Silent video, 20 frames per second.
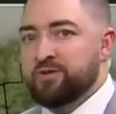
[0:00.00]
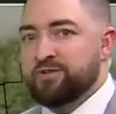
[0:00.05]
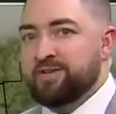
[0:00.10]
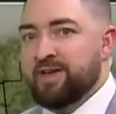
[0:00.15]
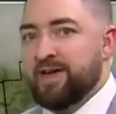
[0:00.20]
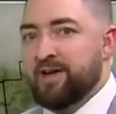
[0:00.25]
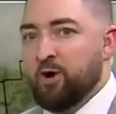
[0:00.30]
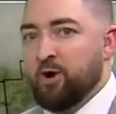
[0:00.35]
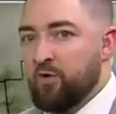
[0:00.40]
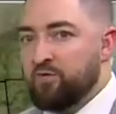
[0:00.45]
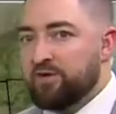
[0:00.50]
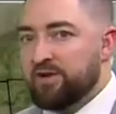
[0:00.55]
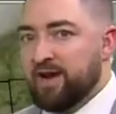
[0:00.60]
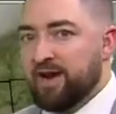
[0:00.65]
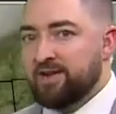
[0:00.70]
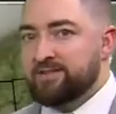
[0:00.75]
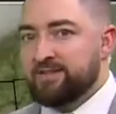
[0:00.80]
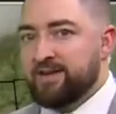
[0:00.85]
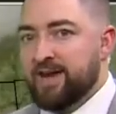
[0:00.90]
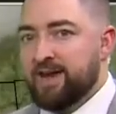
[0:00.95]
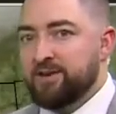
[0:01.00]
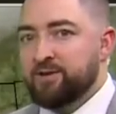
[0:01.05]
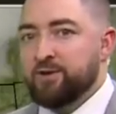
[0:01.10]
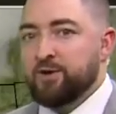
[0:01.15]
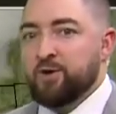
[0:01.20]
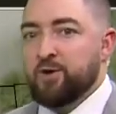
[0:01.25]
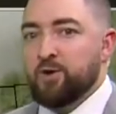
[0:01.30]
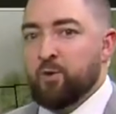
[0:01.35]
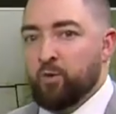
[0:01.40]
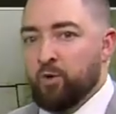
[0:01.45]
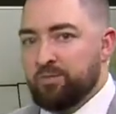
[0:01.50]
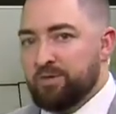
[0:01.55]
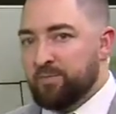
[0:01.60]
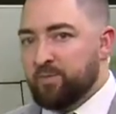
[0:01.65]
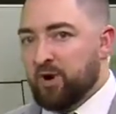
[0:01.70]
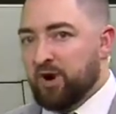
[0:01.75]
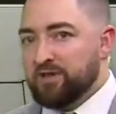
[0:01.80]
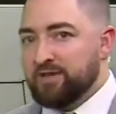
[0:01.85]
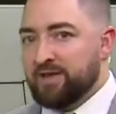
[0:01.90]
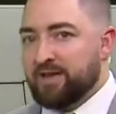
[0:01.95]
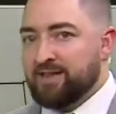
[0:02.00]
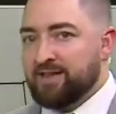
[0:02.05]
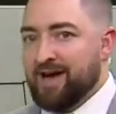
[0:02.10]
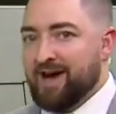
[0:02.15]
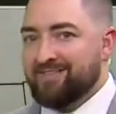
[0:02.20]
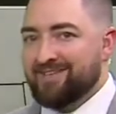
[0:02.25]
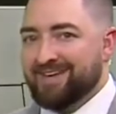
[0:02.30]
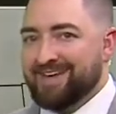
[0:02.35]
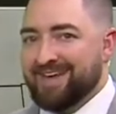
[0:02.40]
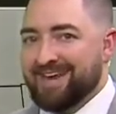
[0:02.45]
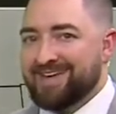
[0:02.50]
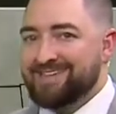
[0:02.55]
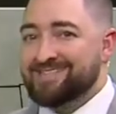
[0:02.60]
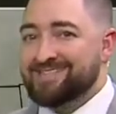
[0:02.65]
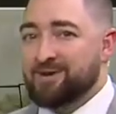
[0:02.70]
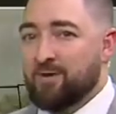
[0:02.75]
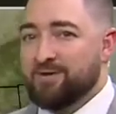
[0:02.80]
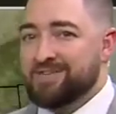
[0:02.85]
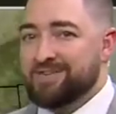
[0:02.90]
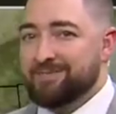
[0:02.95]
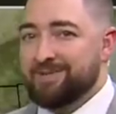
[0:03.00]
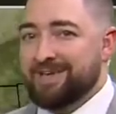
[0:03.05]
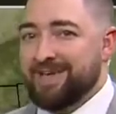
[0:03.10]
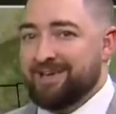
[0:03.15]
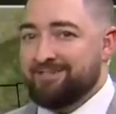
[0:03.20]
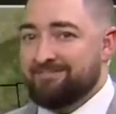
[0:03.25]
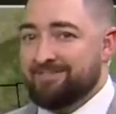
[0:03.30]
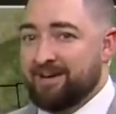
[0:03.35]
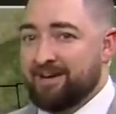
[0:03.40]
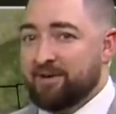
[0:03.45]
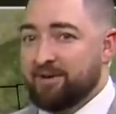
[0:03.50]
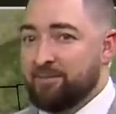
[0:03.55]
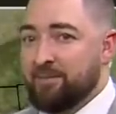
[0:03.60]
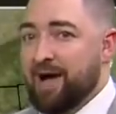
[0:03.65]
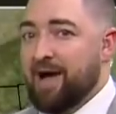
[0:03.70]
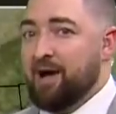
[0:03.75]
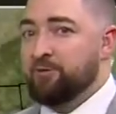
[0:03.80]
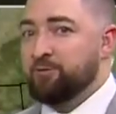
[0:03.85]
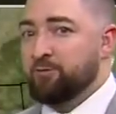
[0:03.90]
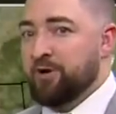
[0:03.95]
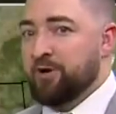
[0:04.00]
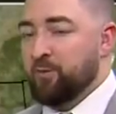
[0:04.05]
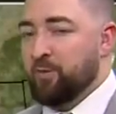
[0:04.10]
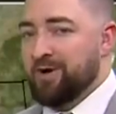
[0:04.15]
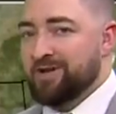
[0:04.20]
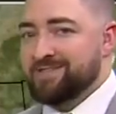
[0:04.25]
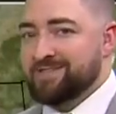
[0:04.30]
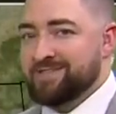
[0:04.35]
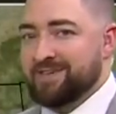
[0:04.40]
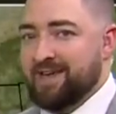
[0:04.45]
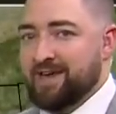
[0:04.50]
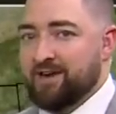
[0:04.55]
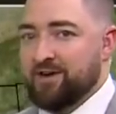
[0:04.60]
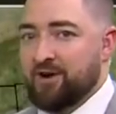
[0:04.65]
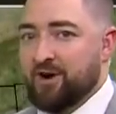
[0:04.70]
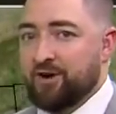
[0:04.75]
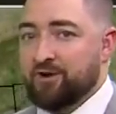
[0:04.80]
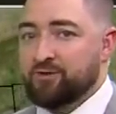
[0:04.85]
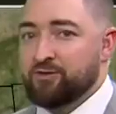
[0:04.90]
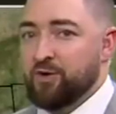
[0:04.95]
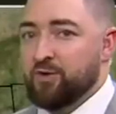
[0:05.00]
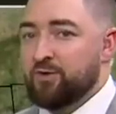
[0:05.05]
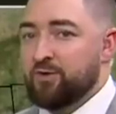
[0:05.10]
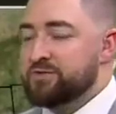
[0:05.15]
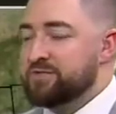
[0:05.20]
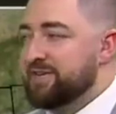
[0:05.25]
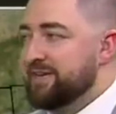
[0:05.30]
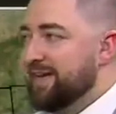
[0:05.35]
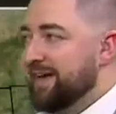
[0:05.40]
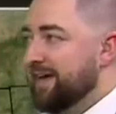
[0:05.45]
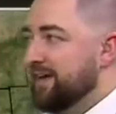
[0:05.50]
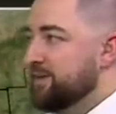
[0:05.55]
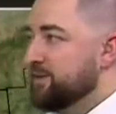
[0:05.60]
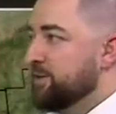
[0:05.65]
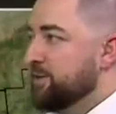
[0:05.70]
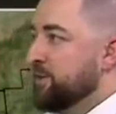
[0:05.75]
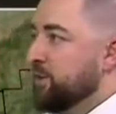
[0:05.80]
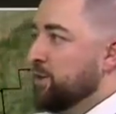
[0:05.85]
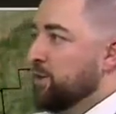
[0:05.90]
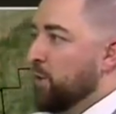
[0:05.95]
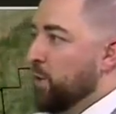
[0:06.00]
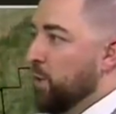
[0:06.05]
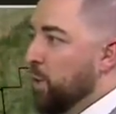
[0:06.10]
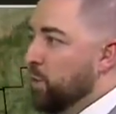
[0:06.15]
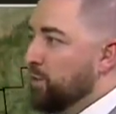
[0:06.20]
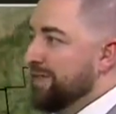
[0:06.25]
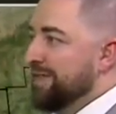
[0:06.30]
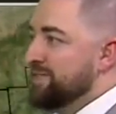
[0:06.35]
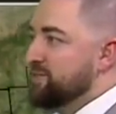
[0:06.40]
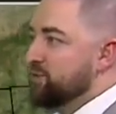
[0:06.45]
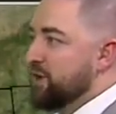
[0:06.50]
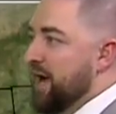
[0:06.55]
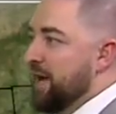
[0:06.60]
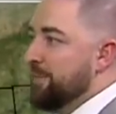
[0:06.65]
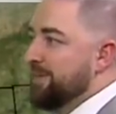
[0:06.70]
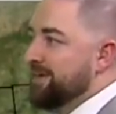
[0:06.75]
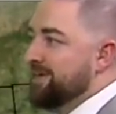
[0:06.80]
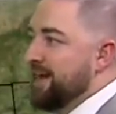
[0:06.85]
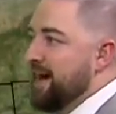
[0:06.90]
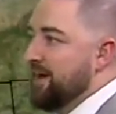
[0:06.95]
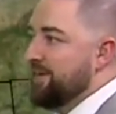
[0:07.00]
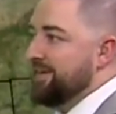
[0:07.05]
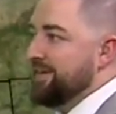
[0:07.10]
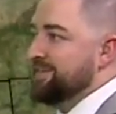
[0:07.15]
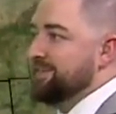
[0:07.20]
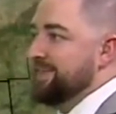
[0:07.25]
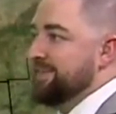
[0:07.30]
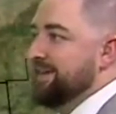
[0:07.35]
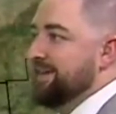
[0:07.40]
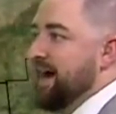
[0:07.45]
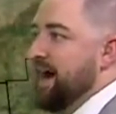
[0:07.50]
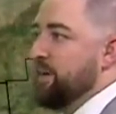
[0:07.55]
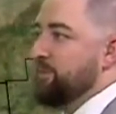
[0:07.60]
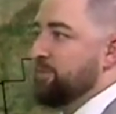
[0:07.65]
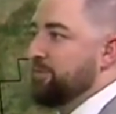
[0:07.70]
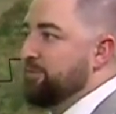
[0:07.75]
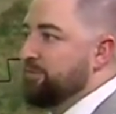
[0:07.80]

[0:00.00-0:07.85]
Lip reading: day. Overnight tonight, we'll be partly cloudy, and it is going to be a very mild one once again. Our lows tonight only dropping down into the upper